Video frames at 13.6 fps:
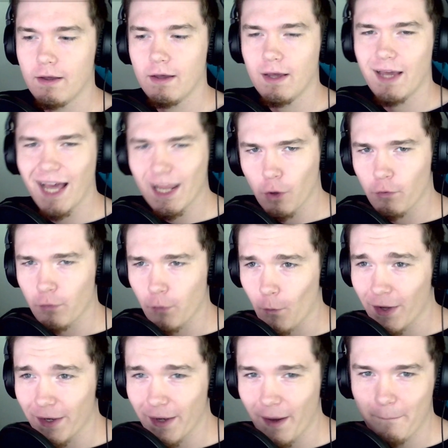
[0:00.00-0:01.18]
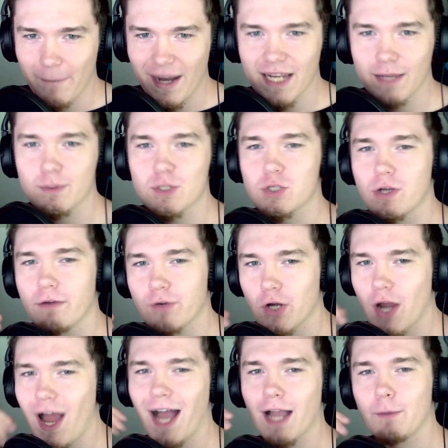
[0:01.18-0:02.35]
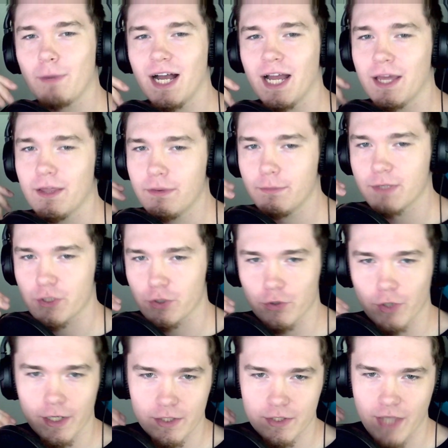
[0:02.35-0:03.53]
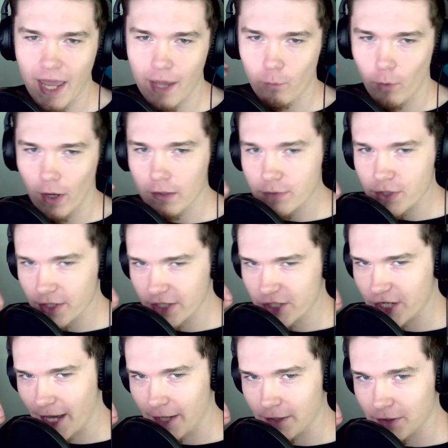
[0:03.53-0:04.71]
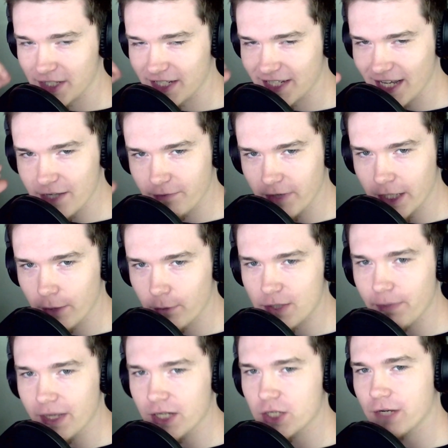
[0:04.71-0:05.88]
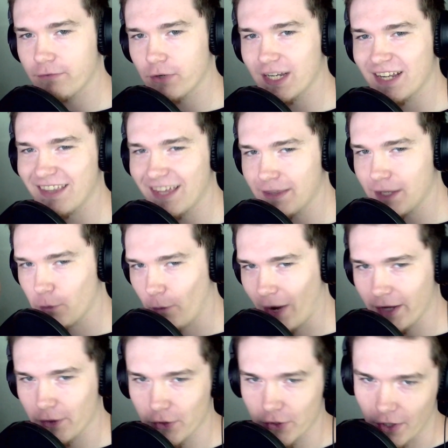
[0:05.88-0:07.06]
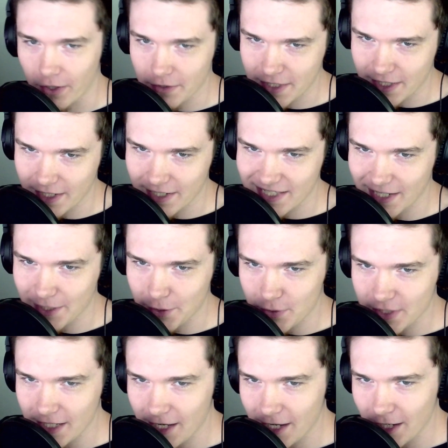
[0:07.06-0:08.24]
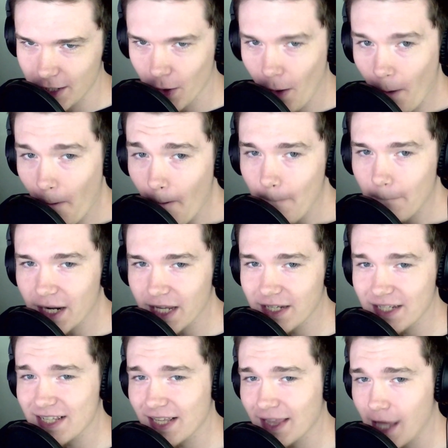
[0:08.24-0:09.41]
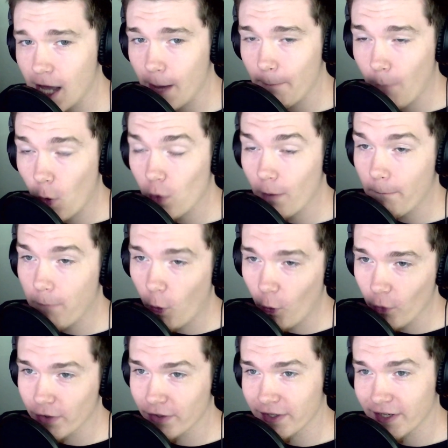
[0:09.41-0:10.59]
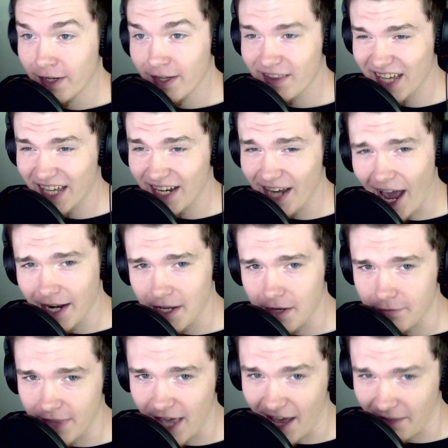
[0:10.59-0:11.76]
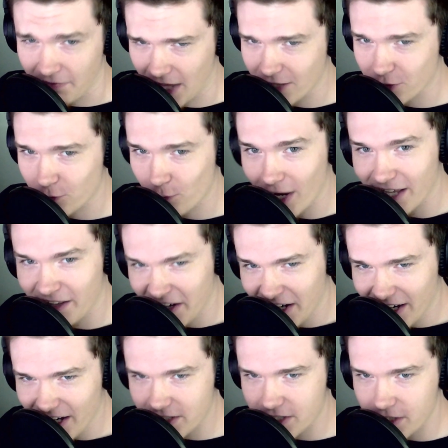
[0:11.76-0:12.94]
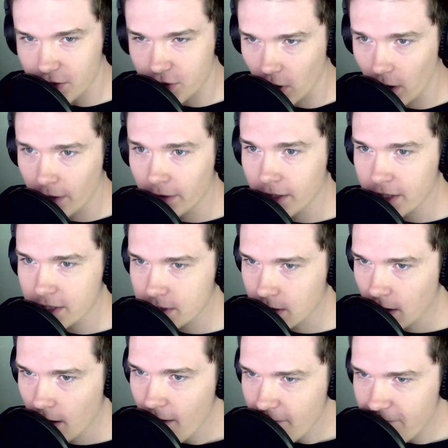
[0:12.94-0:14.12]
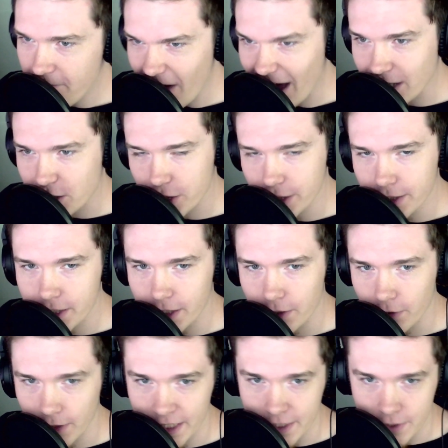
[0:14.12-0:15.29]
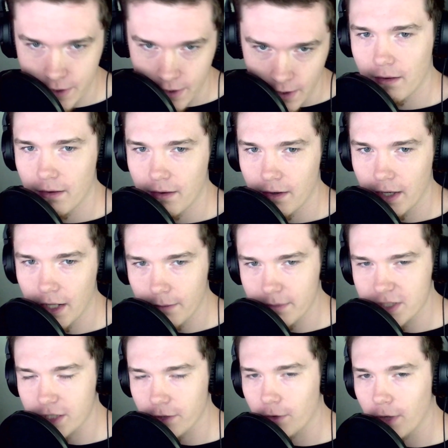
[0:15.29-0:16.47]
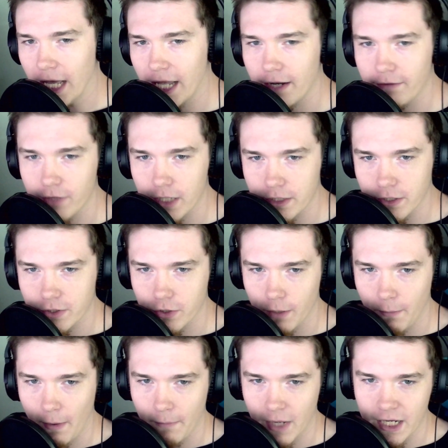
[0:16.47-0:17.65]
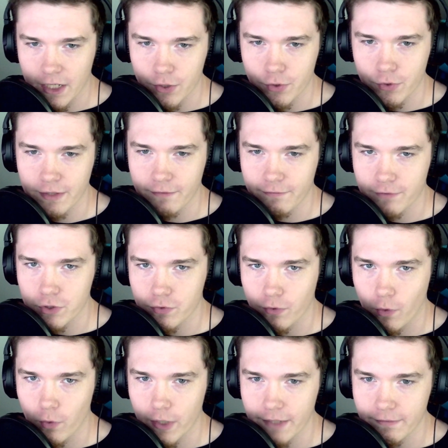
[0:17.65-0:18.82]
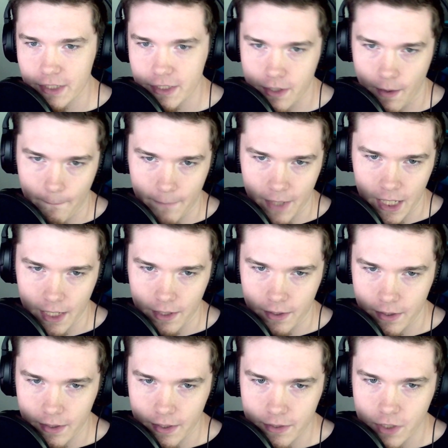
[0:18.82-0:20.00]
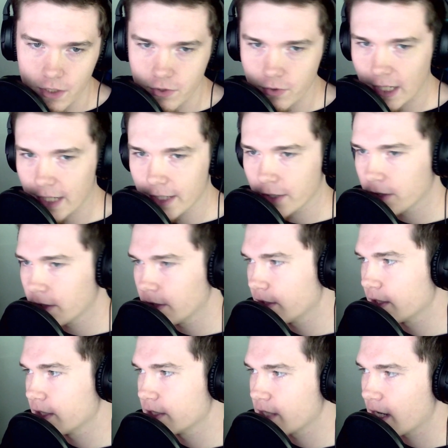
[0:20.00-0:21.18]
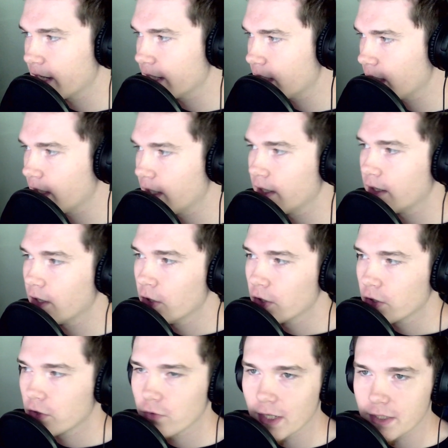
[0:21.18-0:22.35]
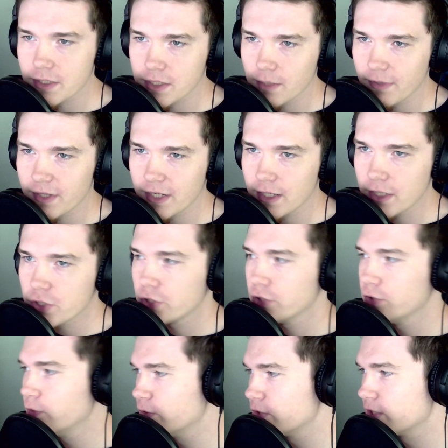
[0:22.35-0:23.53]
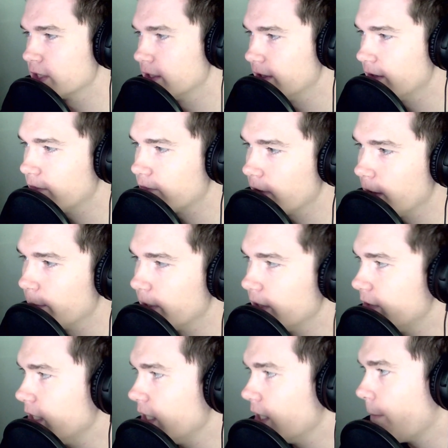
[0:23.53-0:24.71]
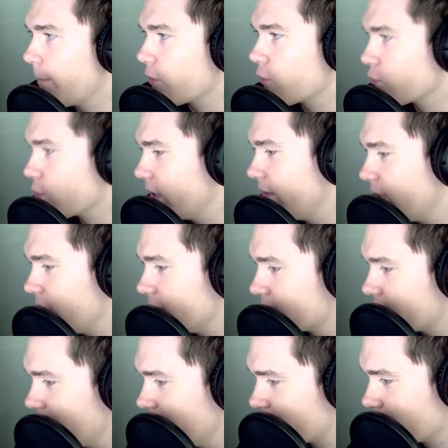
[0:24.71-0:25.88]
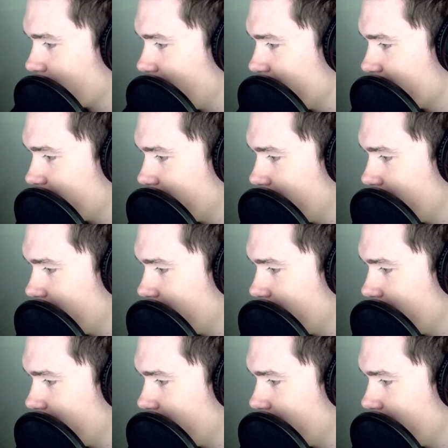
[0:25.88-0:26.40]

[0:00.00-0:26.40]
Hello everyone, my name is Trevor, I go by the Mr. Trails, and welcome to the channel. Today's video is a bit different than the regular Dauntless content you see here, but it is a lot more important than any of that. That's right, it's the Dauntless Fashion Tier List. And I'm a zero head. I forgot to turn on my mic during the first recording of this, but it's also kind of good because I can correct some of the issues from the previous iteration